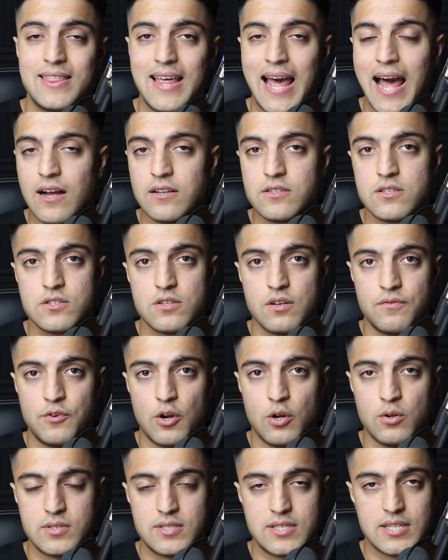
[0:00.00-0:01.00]
thousands of
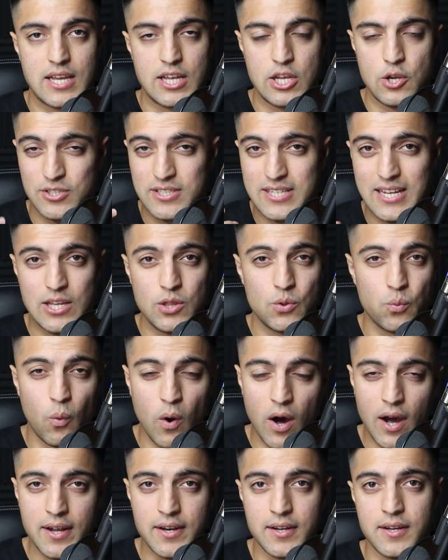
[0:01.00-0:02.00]
dollars to get your teeth
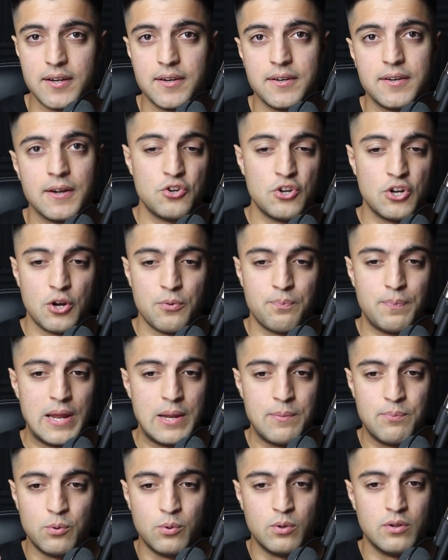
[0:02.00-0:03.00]
whitened? You know,
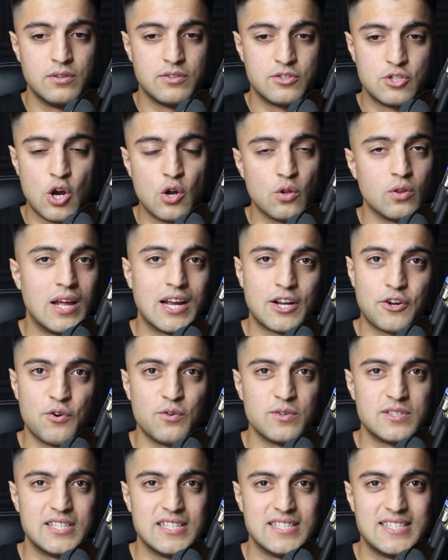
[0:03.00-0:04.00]
people don't like
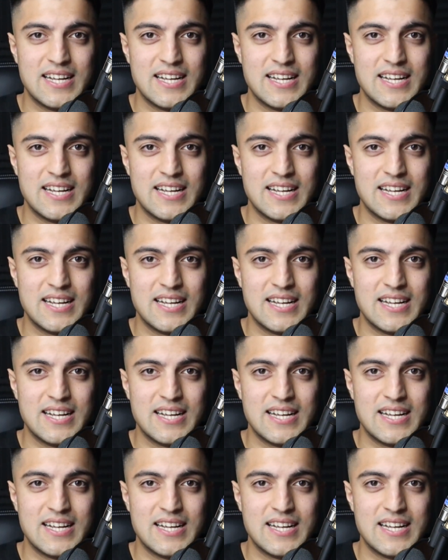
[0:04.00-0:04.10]
going to the